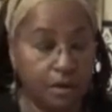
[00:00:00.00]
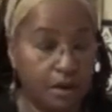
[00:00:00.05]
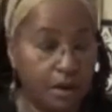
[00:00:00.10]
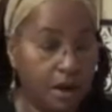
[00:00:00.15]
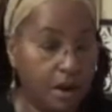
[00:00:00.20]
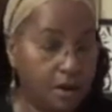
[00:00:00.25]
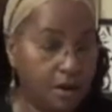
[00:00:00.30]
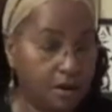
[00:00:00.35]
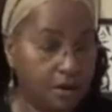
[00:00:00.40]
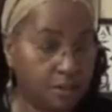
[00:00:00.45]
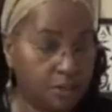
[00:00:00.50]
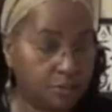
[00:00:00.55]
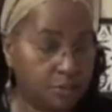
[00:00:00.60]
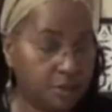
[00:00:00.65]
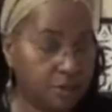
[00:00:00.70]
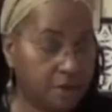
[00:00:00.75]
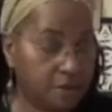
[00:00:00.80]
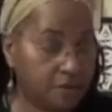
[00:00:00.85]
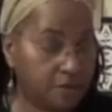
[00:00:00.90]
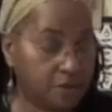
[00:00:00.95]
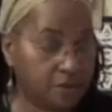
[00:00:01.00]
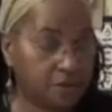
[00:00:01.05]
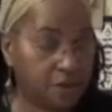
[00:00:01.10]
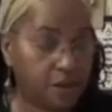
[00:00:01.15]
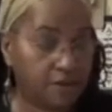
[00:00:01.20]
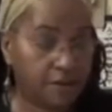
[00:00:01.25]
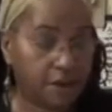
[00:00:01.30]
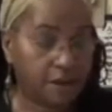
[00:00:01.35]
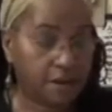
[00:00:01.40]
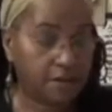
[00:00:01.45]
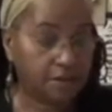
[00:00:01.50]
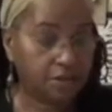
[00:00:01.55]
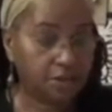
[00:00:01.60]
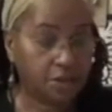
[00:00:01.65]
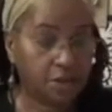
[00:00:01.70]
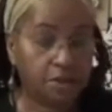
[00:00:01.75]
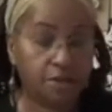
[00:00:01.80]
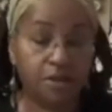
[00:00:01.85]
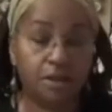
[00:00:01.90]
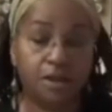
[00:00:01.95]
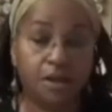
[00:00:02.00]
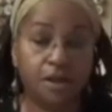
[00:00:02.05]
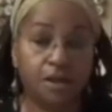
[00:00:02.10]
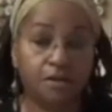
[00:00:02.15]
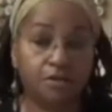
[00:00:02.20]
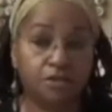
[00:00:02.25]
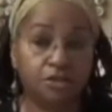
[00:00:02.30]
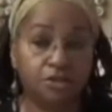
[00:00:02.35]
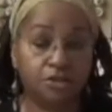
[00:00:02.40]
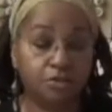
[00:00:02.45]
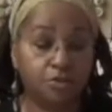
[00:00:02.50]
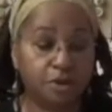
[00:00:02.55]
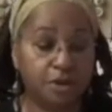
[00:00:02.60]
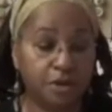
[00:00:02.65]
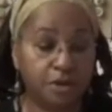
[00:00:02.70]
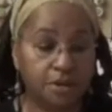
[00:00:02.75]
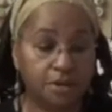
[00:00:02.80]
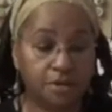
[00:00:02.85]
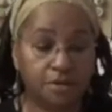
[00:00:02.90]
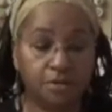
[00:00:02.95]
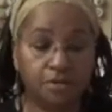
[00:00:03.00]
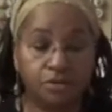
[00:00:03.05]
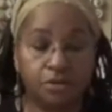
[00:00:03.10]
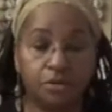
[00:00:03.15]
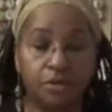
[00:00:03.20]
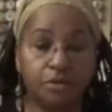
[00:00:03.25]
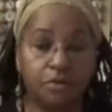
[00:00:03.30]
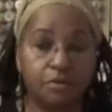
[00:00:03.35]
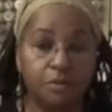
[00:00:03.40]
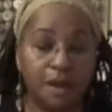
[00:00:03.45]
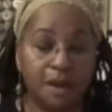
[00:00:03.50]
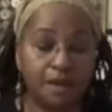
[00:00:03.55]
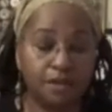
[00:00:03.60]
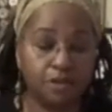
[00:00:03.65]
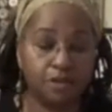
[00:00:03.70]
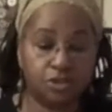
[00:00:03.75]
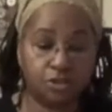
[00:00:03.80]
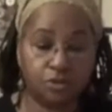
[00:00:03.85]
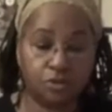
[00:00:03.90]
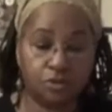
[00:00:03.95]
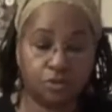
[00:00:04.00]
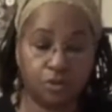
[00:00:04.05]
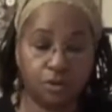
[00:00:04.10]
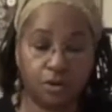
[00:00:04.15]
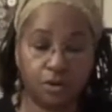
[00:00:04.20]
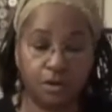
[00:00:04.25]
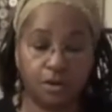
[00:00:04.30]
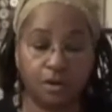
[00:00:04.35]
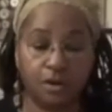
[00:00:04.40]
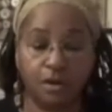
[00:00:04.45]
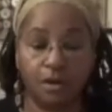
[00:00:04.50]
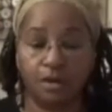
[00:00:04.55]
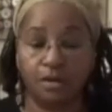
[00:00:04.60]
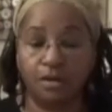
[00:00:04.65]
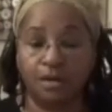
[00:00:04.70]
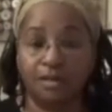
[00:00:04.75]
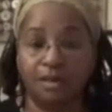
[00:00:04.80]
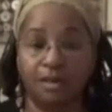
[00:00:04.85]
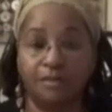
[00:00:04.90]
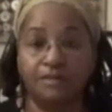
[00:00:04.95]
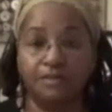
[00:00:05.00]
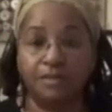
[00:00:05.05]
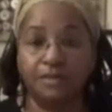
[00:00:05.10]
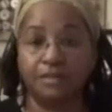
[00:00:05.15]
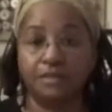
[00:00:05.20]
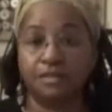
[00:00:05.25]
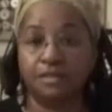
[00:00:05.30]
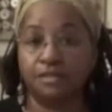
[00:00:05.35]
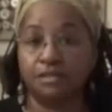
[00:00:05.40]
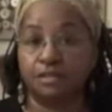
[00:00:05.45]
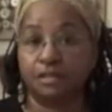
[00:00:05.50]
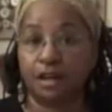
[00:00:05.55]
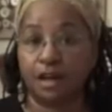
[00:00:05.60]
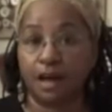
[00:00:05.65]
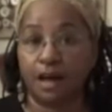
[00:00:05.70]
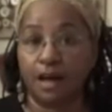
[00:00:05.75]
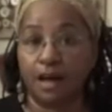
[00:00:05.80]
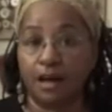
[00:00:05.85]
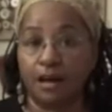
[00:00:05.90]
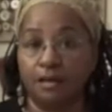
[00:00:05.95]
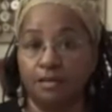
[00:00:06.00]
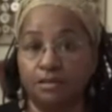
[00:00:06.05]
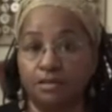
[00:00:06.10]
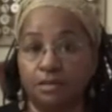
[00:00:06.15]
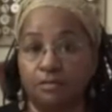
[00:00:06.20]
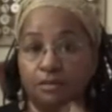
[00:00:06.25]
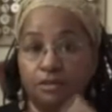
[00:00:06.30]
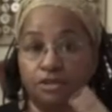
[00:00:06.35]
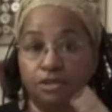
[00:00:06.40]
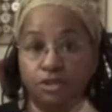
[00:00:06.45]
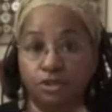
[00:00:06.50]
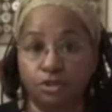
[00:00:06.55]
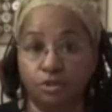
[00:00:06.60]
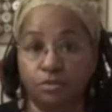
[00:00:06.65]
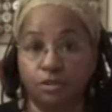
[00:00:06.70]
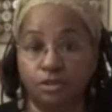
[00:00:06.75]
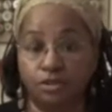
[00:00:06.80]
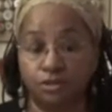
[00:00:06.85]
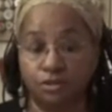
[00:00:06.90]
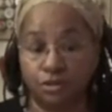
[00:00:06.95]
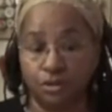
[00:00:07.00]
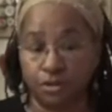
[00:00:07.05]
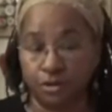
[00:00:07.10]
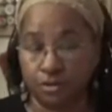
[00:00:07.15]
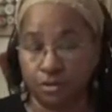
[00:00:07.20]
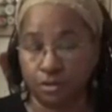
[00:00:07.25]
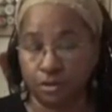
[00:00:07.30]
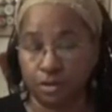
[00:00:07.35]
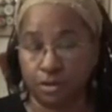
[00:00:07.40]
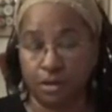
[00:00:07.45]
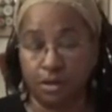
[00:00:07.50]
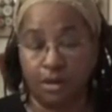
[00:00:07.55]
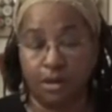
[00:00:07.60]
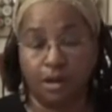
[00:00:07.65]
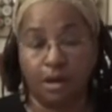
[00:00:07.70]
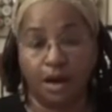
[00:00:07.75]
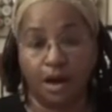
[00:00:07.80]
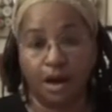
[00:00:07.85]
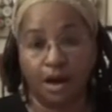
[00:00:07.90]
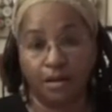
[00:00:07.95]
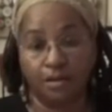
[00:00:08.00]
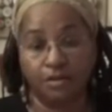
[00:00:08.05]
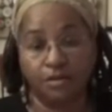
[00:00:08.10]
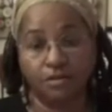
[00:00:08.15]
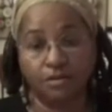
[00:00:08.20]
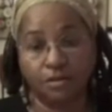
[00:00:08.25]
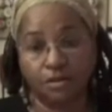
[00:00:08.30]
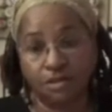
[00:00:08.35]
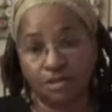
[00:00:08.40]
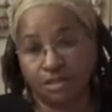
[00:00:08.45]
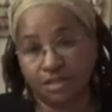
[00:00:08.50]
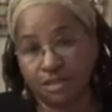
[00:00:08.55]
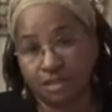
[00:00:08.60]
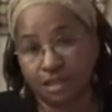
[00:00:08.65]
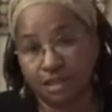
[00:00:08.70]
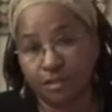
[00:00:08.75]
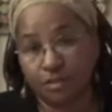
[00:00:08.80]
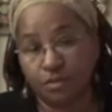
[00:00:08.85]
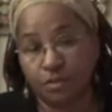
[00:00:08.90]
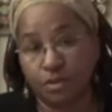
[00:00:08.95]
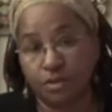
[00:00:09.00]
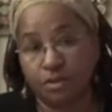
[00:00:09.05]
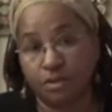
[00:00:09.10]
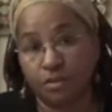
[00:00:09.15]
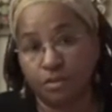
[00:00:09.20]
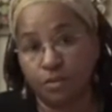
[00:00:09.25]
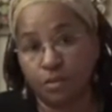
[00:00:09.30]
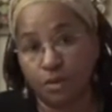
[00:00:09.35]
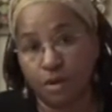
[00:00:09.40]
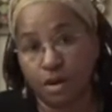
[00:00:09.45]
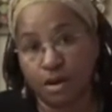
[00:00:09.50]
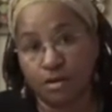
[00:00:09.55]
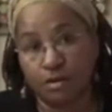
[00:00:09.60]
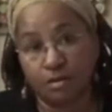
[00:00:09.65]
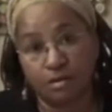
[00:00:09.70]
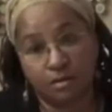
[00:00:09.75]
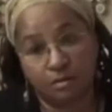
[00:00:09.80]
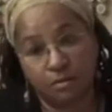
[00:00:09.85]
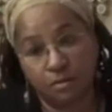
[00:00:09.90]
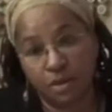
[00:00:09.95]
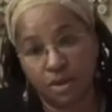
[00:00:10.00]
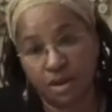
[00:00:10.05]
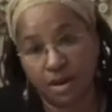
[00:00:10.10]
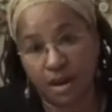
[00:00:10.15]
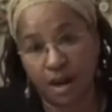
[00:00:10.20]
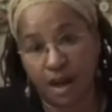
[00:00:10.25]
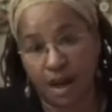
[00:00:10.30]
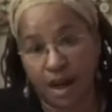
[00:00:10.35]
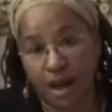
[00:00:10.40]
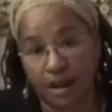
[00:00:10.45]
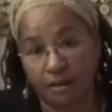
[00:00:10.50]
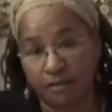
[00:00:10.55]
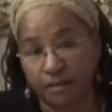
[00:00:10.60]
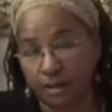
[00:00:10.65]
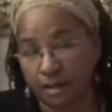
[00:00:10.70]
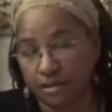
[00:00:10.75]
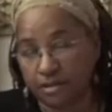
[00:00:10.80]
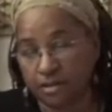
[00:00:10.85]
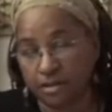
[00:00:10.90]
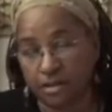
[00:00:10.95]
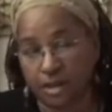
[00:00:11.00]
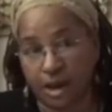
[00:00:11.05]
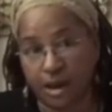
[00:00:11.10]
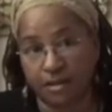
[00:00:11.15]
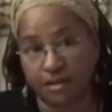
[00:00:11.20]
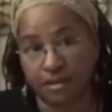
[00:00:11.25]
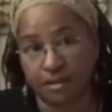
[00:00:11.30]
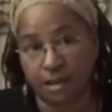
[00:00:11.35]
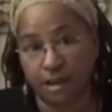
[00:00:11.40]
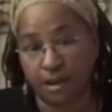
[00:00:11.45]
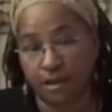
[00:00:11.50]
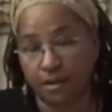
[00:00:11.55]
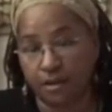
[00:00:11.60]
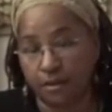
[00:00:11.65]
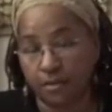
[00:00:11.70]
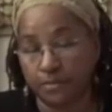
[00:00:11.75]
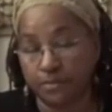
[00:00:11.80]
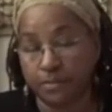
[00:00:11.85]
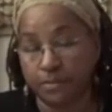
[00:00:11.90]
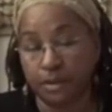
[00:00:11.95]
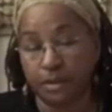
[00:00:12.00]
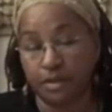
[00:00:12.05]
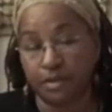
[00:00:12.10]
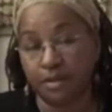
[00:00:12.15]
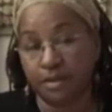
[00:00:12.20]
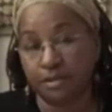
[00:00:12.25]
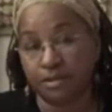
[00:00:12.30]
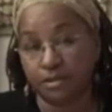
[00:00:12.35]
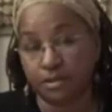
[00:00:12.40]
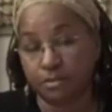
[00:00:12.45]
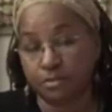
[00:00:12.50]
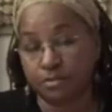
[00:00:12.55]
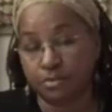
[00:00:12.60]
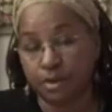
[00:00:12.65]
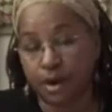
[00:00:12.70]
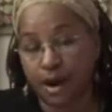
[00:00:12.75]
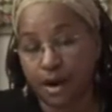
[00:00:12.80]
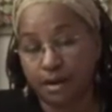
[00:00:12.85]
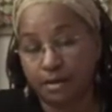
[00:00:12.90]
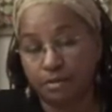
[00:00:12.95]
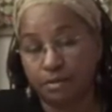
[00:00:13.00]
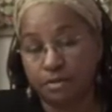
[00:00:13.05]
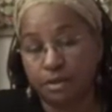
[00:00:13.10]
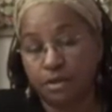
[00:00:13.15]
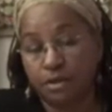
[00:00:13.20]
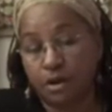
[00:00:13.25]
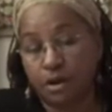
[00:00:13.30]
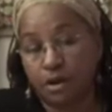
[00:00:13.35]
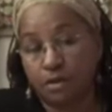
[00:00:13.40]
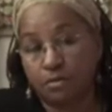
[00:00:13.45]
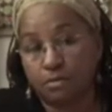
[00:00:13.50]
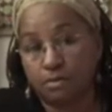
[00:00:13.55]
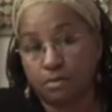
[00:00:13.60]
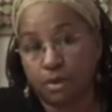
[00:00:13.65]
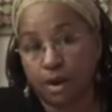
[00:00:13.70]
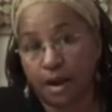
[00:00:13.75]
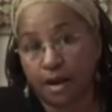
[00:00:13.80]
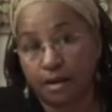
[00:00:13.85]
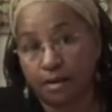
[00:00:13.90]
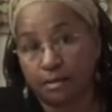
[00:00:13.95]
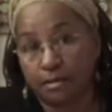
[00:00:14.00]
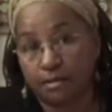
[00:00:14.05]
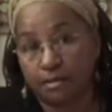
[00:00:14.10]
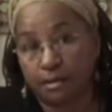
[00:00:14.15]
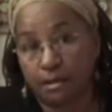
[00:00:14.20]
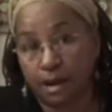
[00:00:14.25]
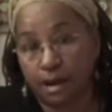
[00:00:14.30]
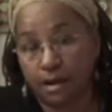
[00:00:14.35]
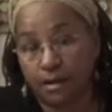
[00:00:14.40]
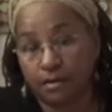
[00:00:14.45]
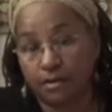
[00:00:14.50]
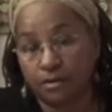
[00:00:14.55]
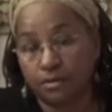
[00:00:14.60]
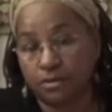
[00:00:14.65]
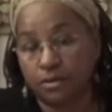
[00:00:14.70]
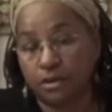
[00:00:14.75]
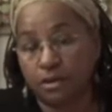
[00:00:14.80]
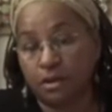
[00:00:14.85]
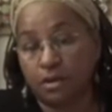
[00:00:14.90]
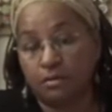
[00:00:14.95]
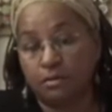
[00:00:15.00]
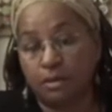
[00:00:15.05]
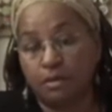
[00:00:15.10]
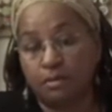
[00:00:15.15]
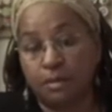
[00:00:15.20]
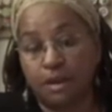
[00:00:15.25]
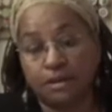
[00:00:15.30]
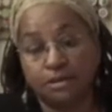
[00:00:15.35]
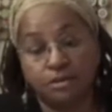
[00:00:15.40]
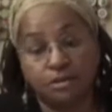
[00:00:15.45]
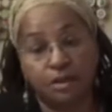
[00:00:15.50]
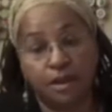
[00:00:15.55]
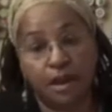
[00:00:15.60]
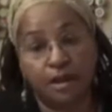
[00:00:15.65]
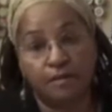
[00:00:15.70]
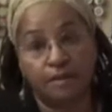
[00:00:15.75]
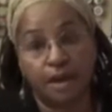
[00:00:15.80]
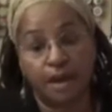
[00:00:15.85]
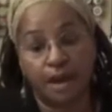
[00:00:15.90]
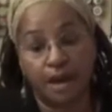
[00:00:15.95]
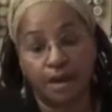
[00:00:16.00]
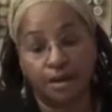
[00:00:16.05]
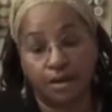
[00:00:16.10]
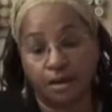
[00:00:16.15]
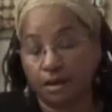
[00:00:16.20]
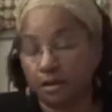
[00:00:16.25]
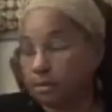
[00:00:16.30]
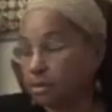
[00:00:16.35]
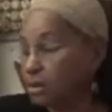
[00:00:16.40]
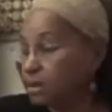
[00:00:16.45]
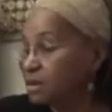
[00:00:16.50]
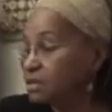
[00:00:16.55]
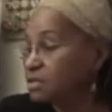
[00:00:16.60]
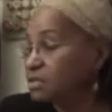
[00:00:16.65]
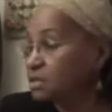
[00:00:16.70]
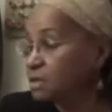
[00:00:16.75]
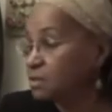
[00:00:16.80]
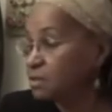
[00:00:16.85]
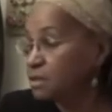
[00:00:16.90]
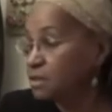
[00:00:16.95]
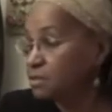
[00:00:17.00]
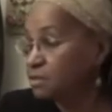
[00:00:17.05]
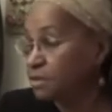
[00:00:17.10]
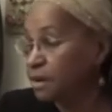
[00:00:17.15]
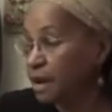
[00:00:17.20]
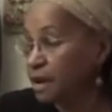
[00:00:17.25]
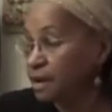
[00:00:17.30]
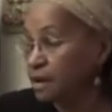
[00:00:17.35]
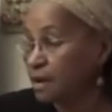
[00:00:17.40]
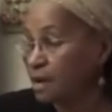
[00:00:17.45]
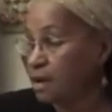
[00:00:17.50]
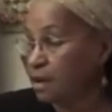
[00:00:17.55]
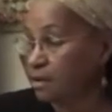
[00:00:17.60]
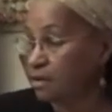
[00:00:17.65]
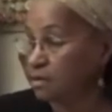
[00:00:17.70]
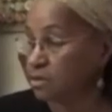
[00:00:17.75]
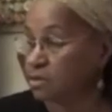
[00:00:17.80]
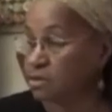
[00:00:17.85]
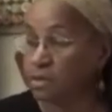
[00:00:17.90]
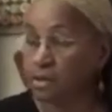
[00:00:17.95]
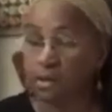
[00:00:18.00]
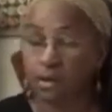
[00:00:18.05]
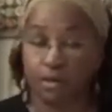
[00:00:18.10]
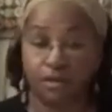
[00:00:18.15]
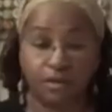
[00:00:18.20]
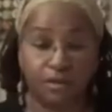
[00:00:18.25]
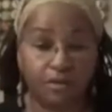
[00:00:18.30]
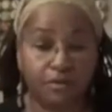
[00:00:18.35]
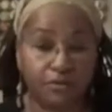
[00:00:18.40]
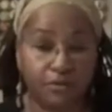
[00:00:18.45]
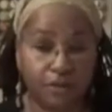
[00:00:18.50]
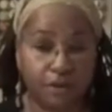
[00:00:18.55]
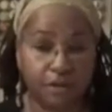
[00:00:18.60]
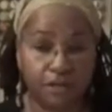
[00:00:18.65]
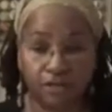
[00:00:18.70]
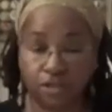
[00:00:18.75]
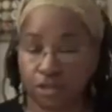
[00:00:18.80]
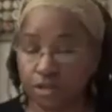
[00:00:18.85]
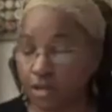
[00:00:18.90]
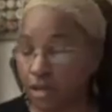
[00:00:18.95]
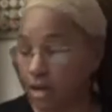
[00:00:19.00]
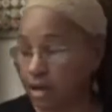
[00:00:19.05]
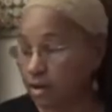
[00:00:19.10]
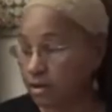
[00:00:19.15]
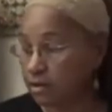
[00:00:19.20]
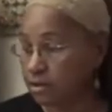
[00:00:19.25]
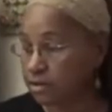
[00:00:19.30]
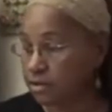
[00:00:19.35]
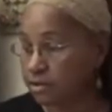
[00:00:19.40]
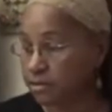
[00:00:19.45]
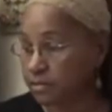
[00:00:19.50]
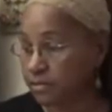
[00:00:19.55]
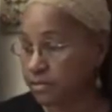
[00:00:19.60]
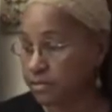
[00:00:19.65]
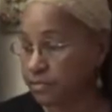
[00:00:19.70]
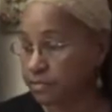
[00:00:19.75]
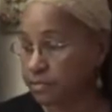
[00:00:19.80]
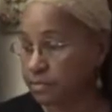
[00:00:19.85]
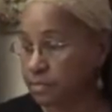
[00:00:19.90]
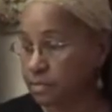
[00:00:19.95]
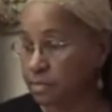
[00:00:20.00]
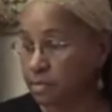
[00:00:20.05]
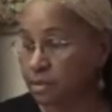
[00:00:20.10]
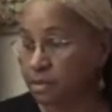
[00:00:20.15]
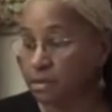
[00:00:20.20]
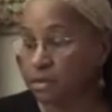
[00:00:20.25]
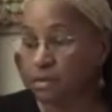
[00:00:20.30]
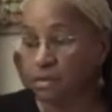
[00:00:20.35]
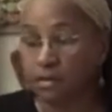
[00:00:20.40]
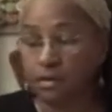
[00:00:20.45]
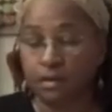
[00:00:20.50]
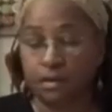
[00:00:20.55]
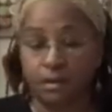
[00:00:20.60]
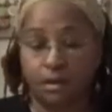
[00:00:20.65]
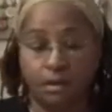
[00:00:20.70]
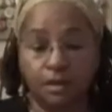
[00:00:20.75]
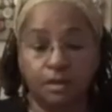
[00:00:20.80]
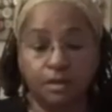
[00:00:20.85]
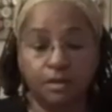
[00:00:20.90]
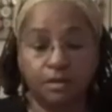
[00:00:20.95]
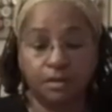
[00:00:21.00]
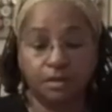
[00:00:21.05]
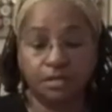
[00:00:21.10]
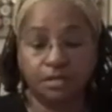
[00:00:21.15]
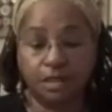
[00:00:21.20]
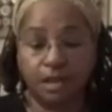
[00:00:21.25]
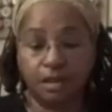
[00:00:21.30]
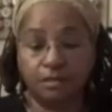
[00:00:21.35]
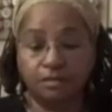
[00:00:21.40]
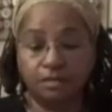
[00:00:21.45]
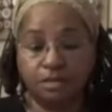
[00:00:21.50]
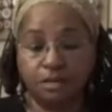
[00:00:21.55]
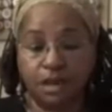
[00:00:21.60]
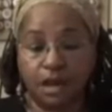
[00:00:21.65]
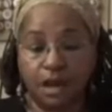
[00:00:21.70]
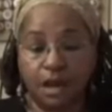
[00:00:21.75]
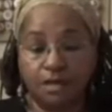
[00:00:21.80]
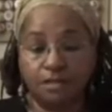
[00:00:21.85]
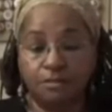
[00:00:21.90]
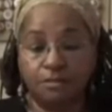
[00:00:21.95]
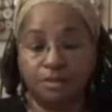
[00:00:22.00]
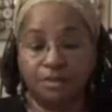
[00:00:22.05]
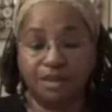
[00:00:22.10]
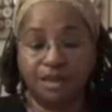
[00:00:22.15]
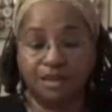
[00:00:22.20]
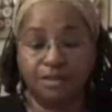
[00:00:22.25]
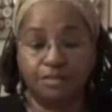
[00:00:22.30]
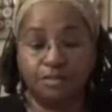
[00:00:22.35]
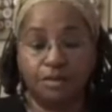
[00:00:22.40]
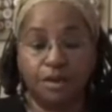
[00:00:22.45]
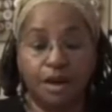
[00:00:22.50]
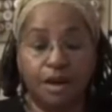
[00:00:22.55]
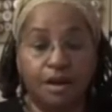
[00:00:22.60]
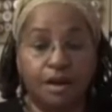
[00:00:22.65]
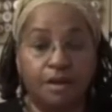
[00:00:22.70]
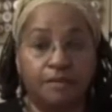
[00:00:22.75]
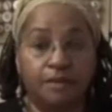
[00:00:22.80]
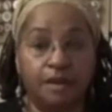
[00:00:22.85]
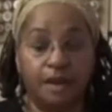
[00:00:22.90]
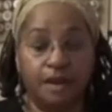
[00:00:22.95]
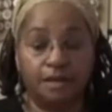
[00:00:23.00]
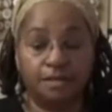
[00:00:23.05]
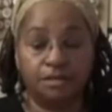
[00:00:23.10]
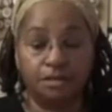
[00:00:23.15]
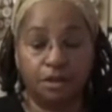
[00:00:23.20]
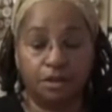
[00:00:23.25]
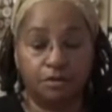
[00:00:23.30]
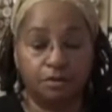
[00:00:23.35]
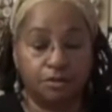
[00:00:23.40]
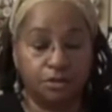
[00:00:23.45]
And speaking of inch and a half, I didn't tell you the nails that you want to use, make sure that they fit the size of the tube that you're using. I usually stick with the one, one and a half inch size nail. These are bright, what they call bright nails. And make sure they have a head on them because some of the bright nails that are finishing nails they're the same size, but they do not have heads on them.